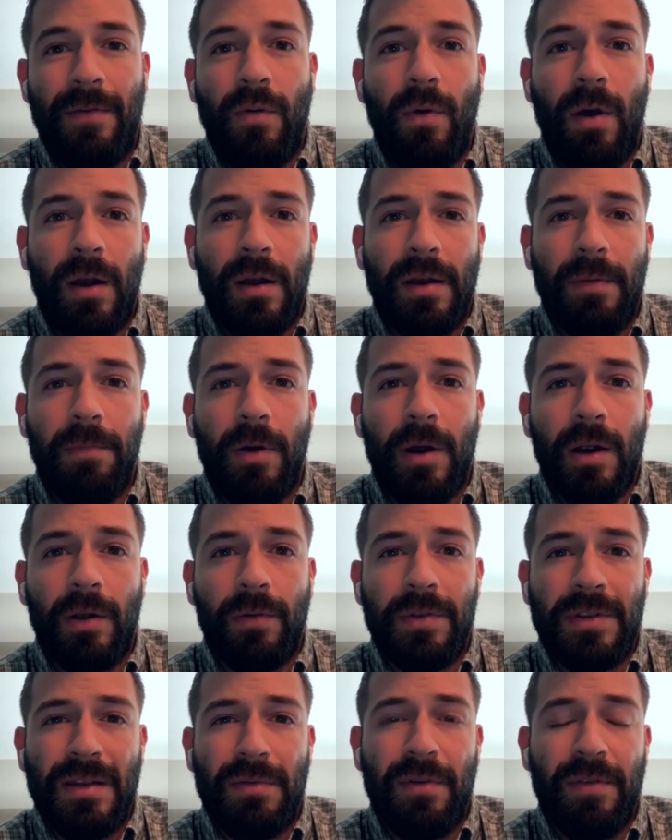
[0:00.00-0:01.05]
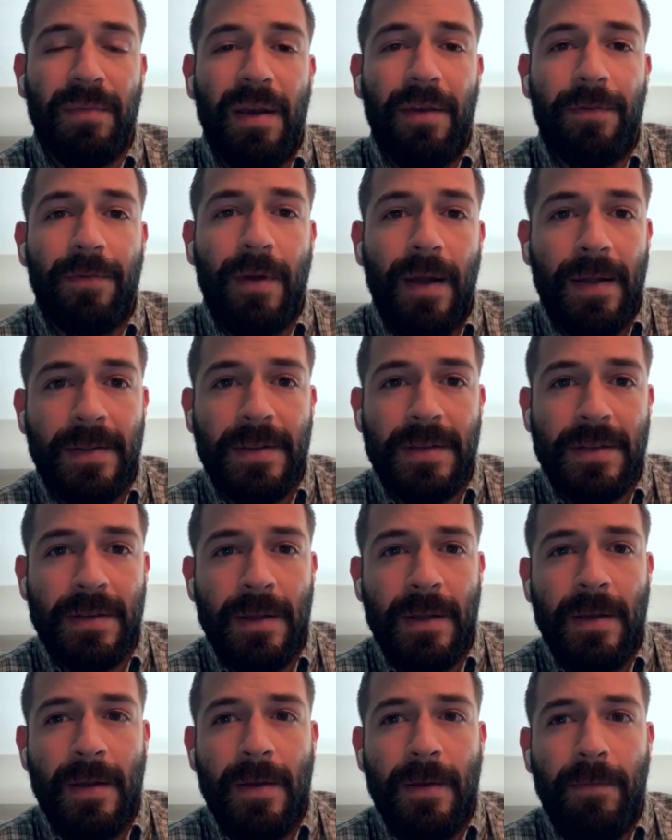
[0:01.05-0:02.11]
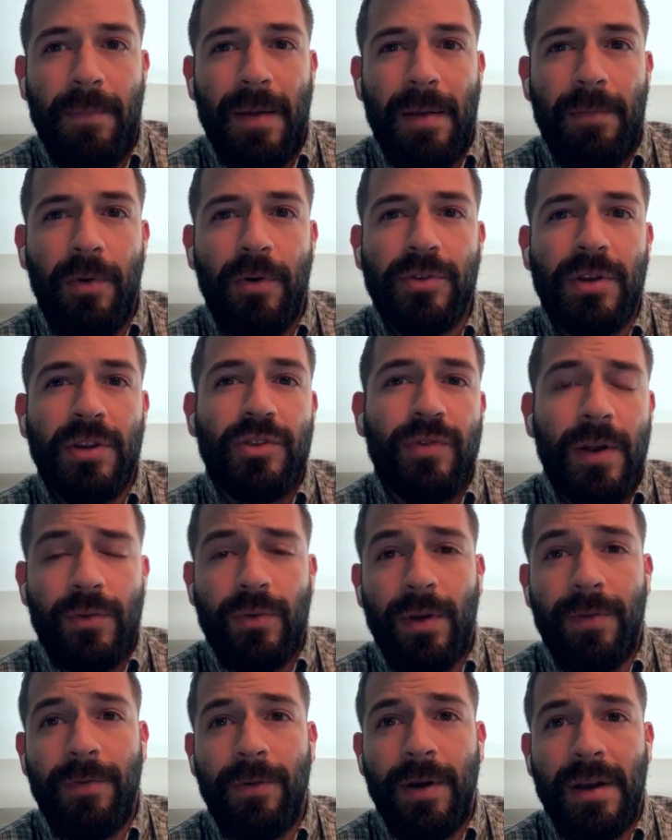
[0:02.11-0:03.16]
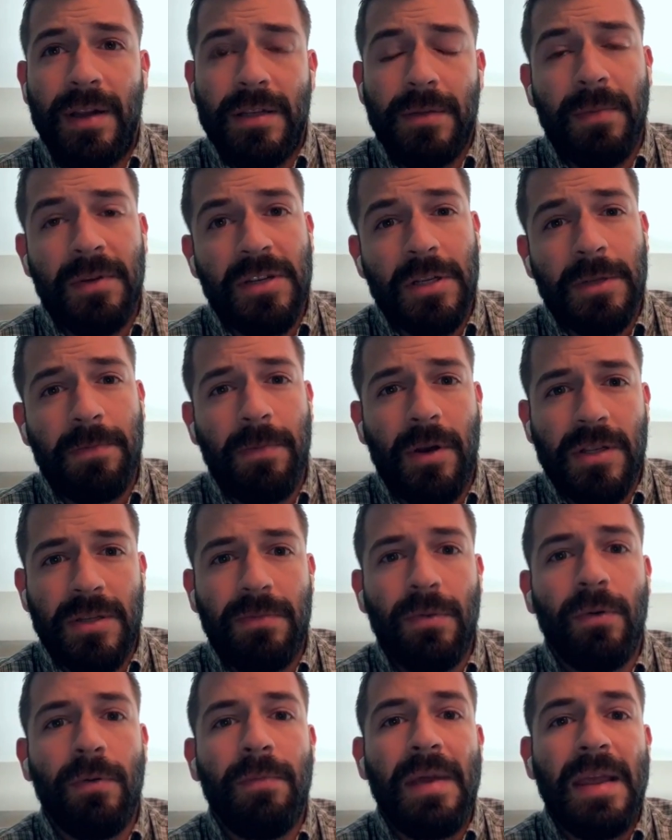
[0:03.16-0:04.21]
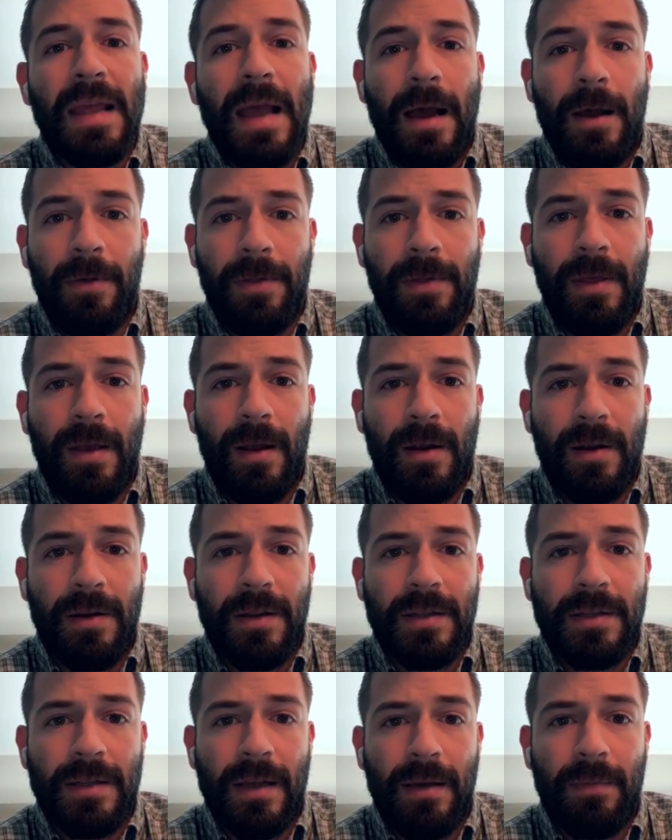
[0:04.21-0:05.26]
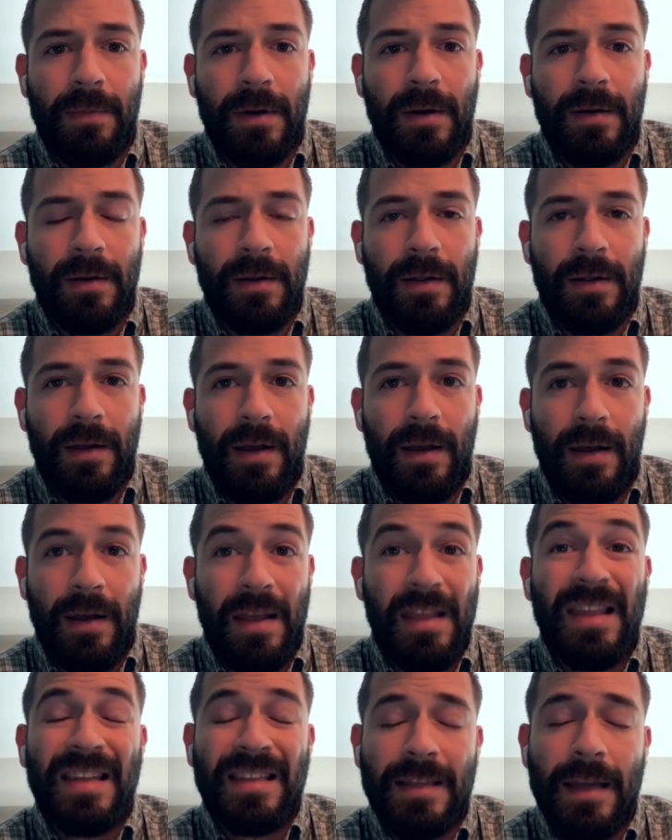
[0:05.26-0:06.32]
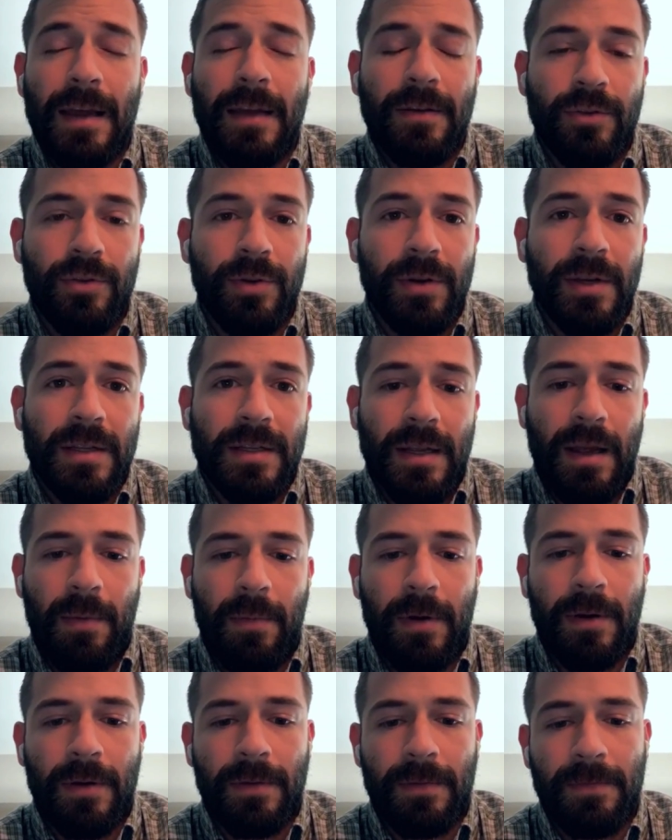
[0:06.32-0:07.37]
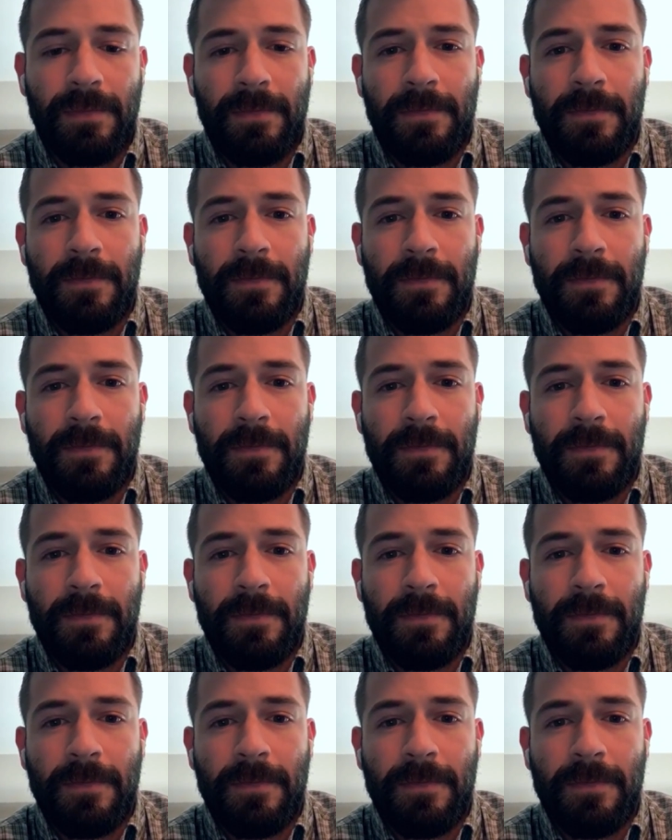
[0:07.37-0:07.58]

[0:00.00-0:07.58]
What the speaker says: to have a walk in the park with some of my friends. But I mostly try to avoid as much as possible being out there in the summer, in the sun during the summer.